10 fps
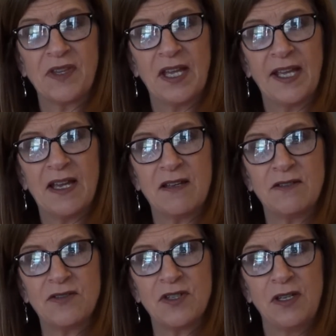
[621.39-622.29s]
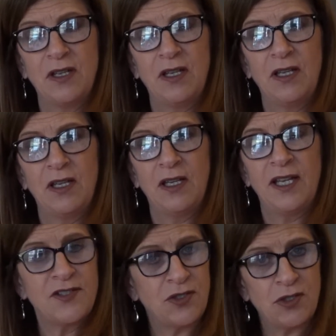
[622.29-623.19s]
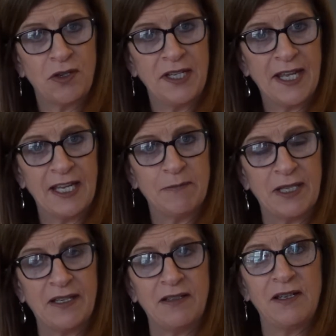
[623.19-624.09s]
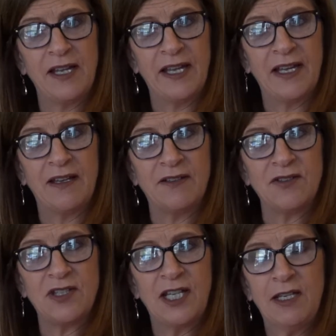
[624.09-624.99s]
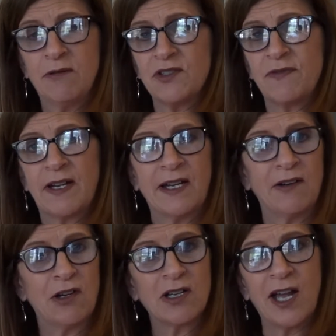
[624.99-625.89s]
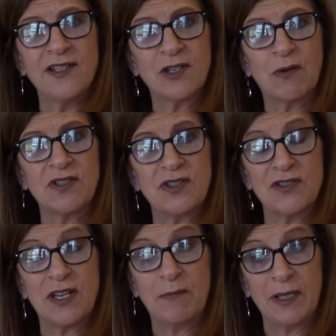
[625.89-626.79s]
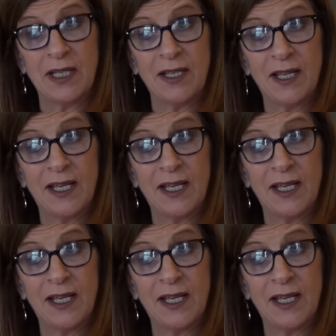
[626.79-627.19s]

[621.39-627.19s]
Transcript: And his attorney came in and he was firing all kinds of questions at me,